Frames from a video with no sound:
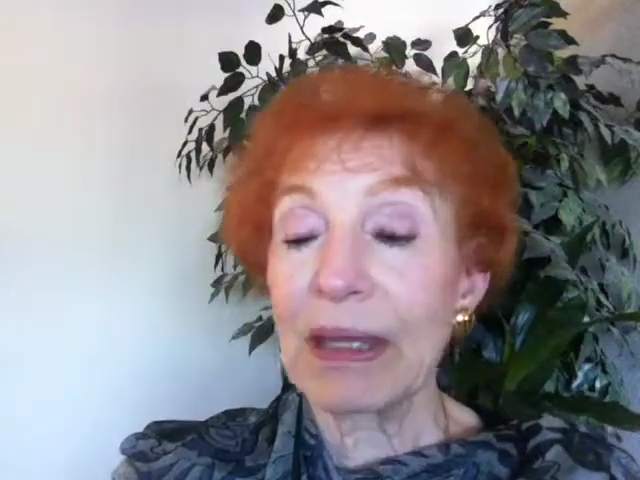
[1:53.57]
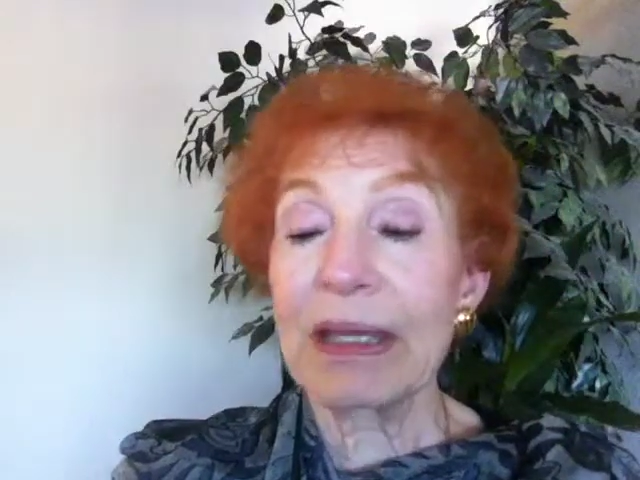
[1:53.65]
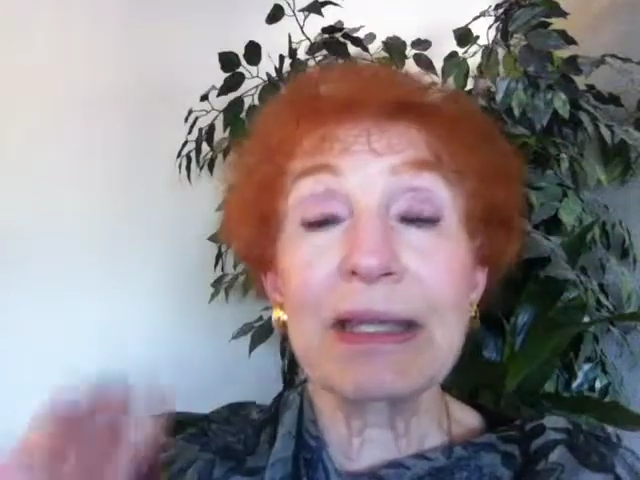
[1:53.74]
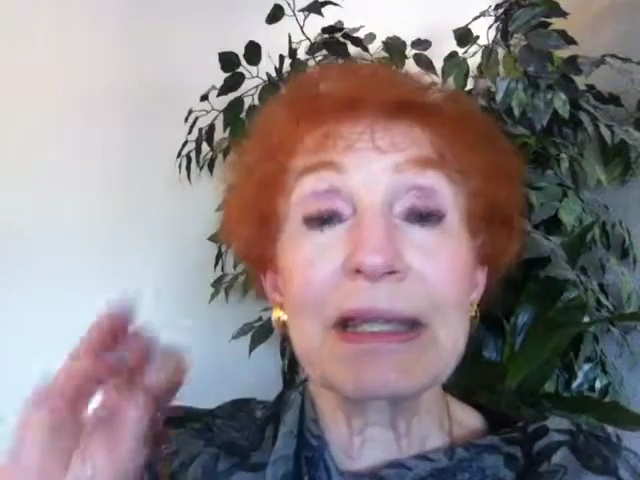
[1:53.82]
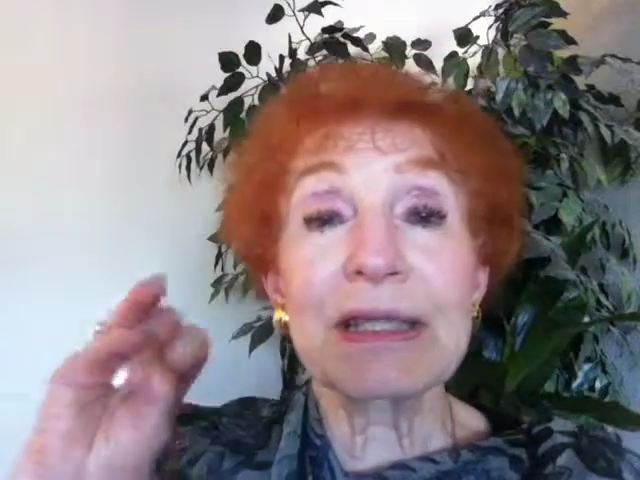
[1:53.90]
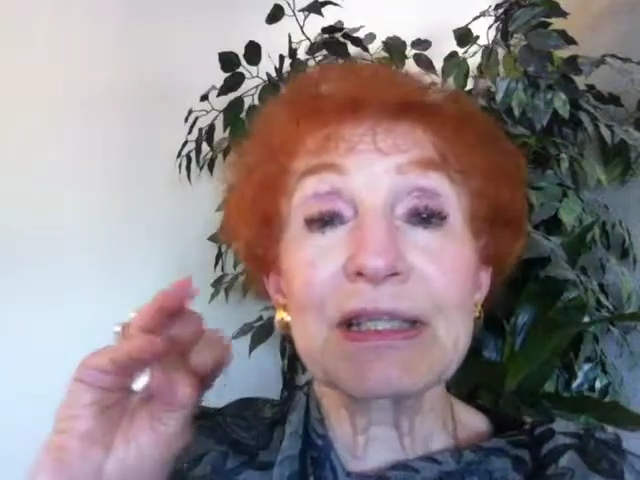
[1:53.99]

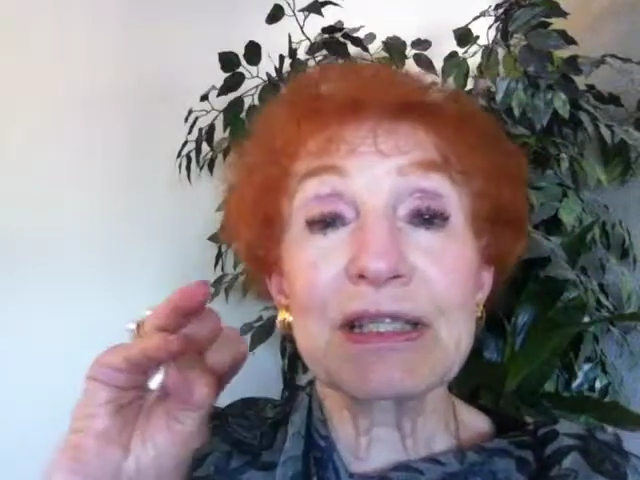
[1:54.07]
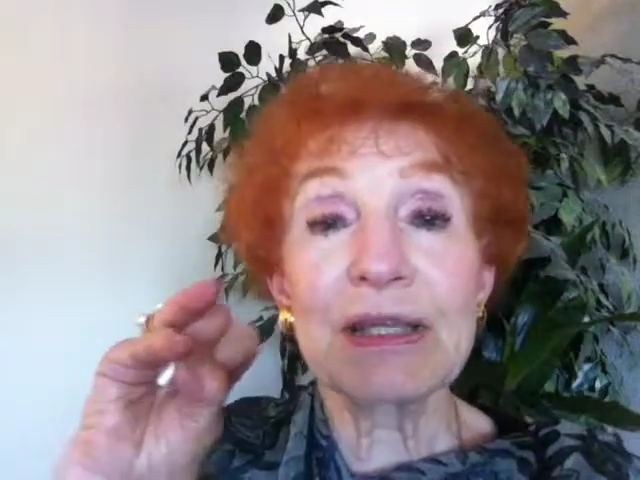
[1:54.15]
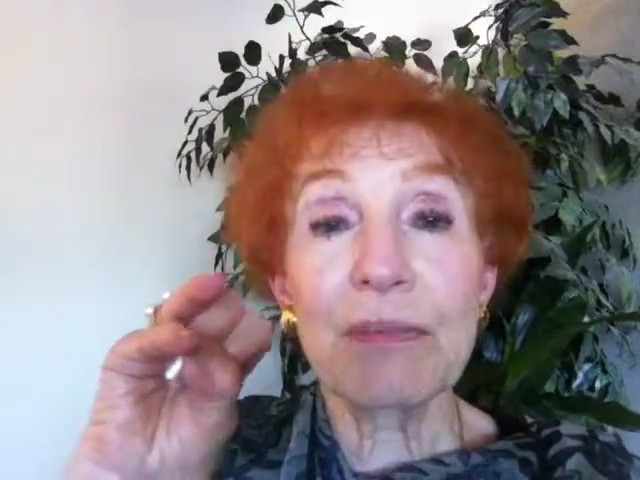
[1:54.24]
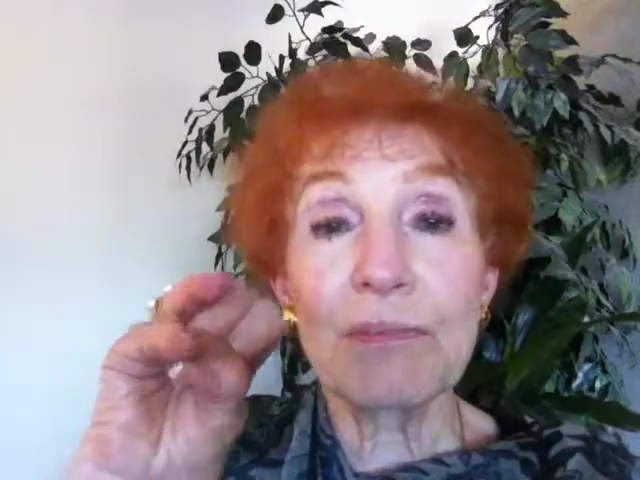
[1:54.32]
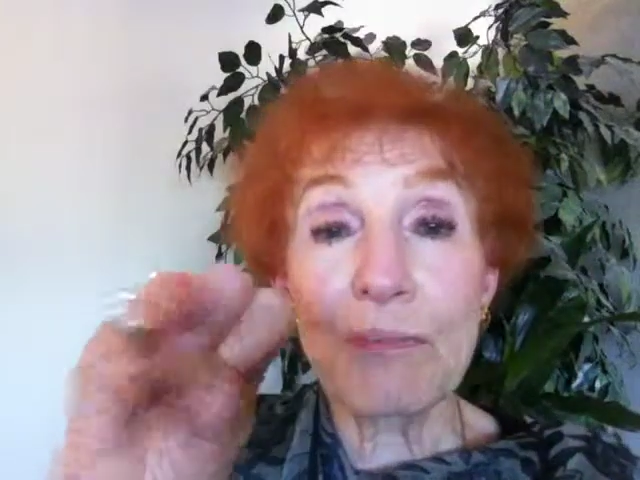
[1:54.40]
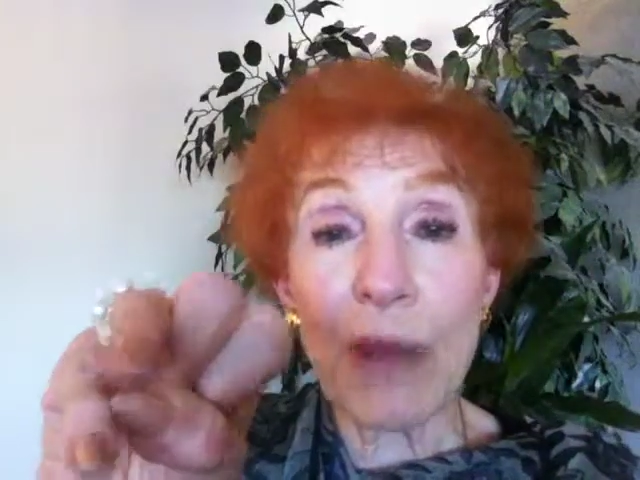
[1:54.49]
it is
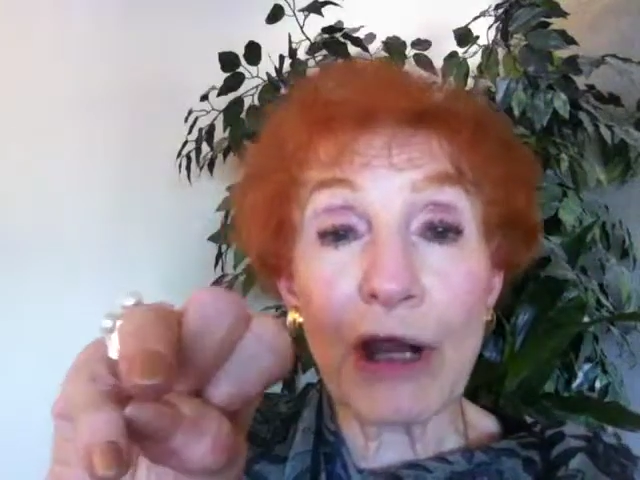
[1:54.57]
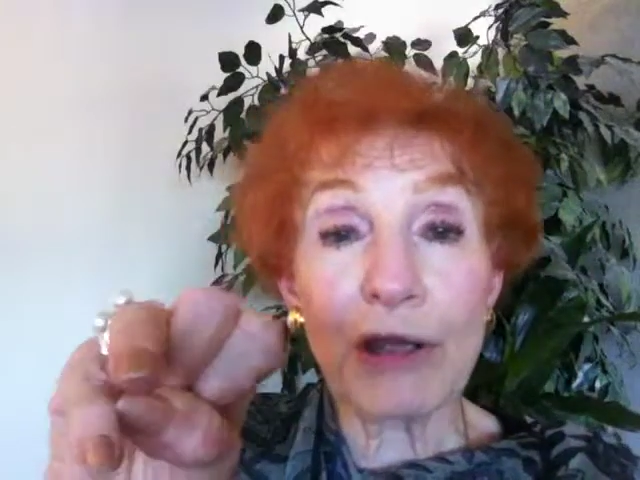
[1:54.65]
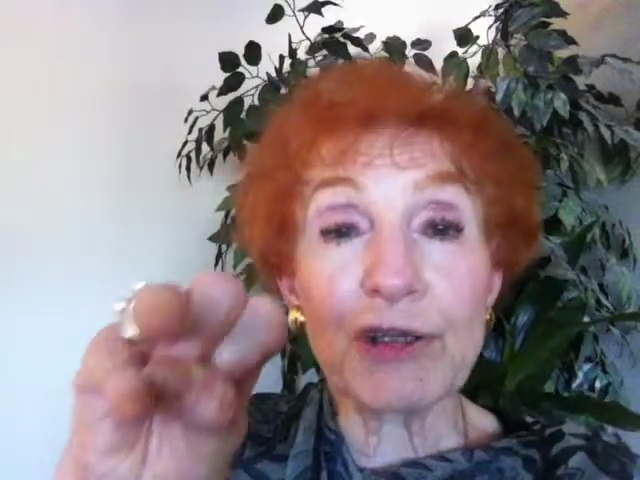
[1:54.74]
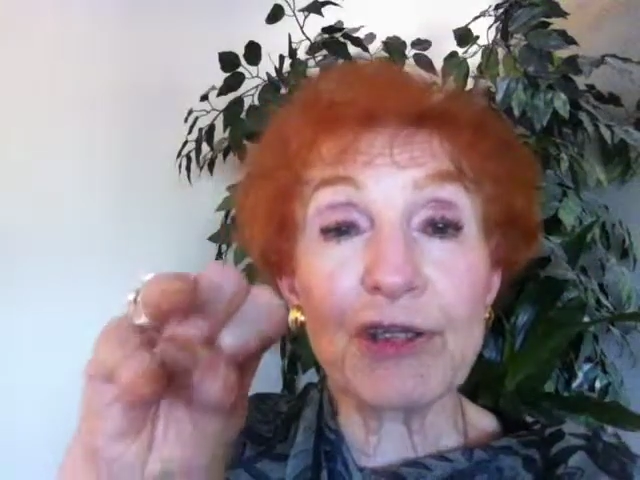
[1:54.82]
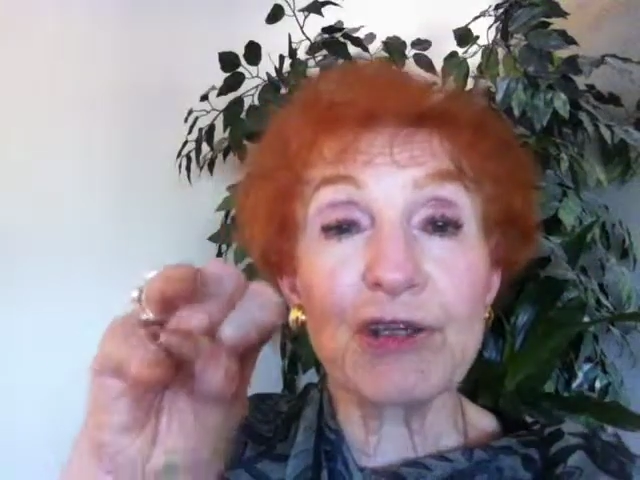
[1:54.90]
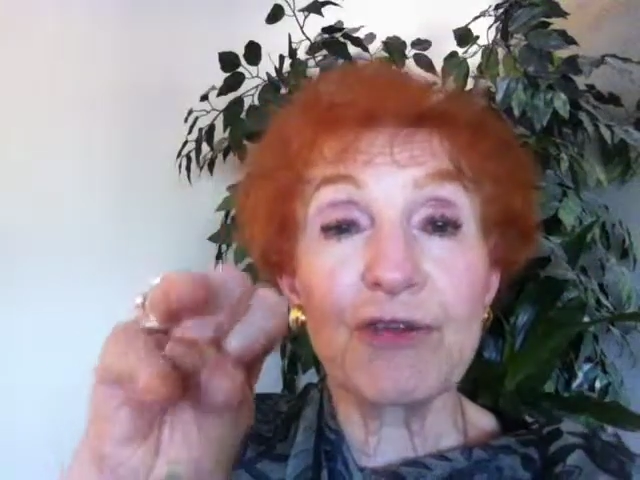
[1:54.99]

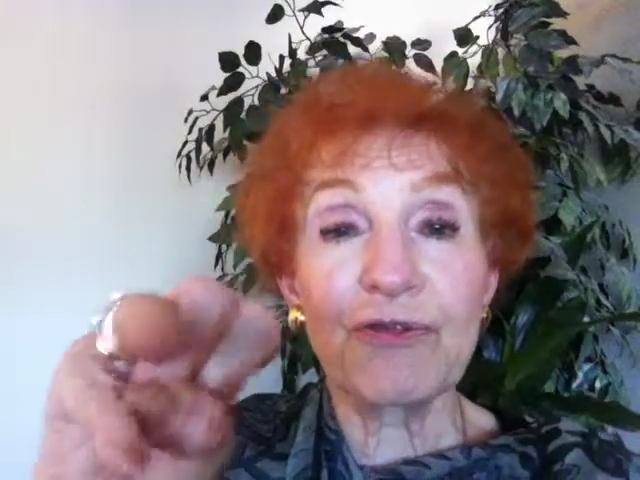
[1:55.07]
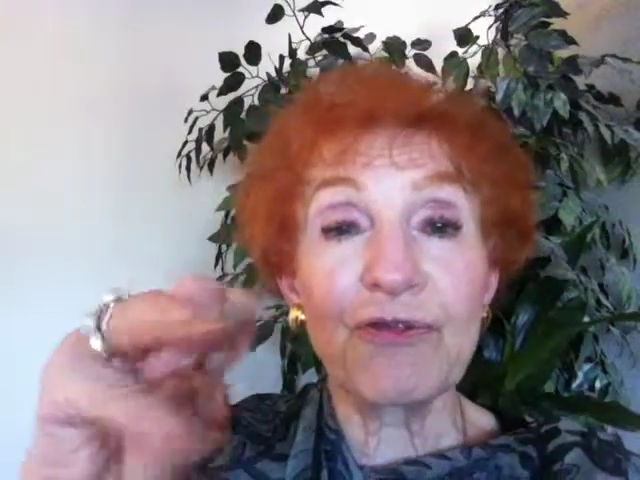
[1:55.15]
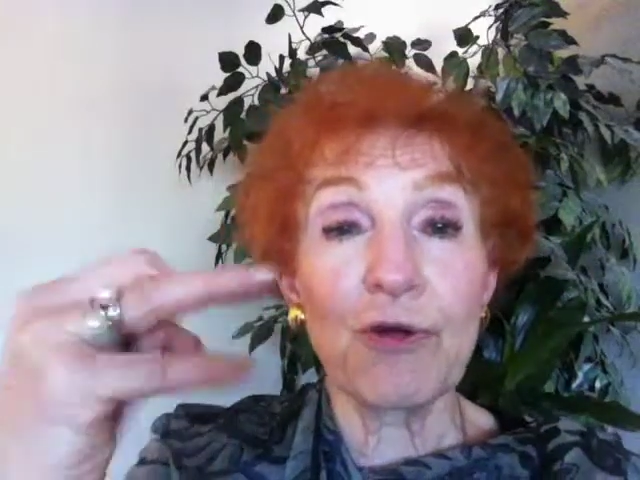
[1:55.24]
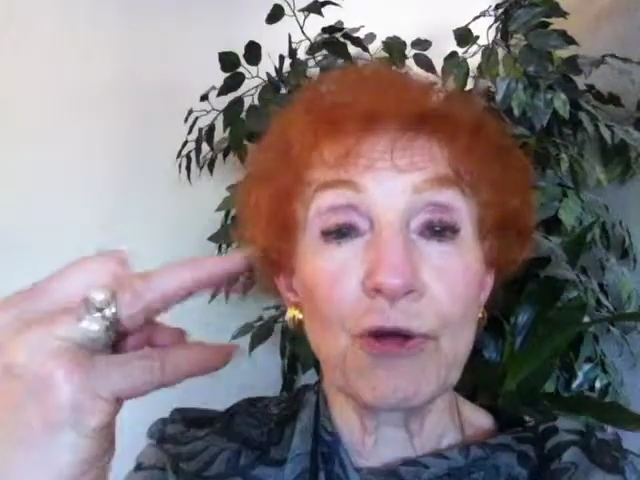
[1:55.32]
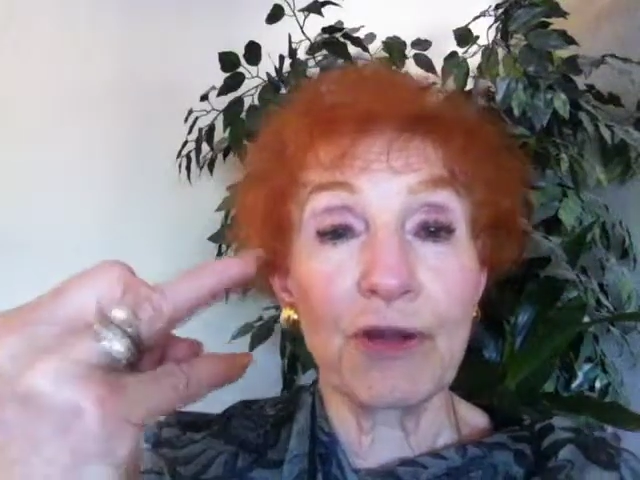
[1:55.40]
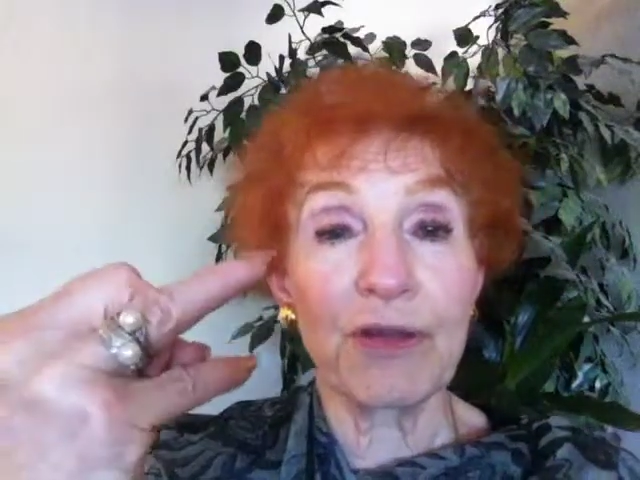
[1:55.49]
March
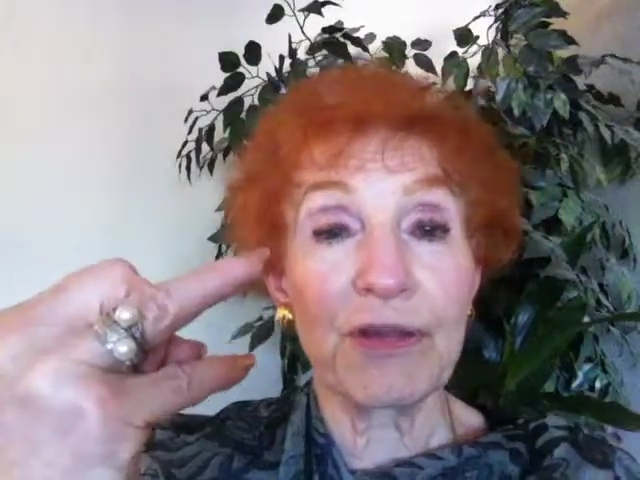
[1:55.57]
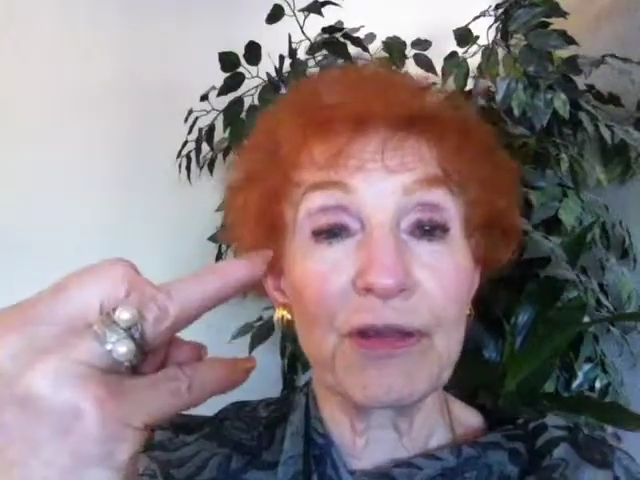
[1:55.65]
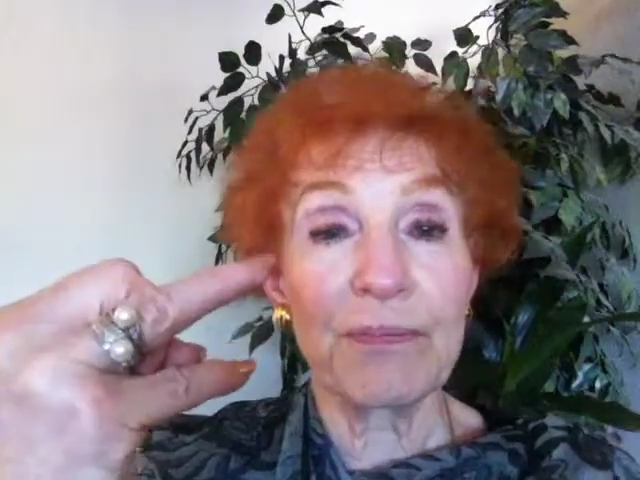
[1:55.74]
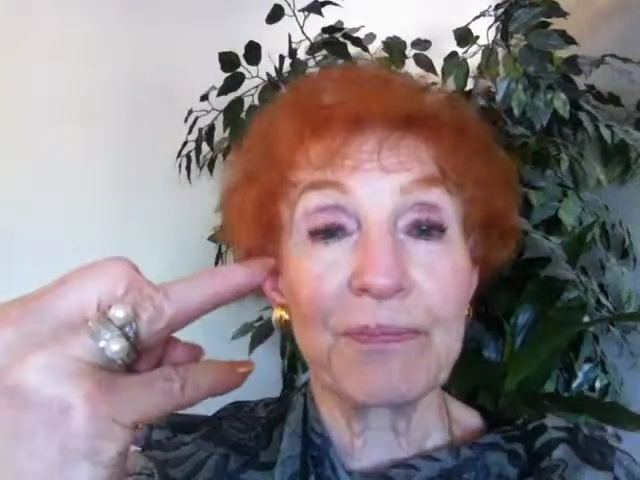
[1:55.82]
4th.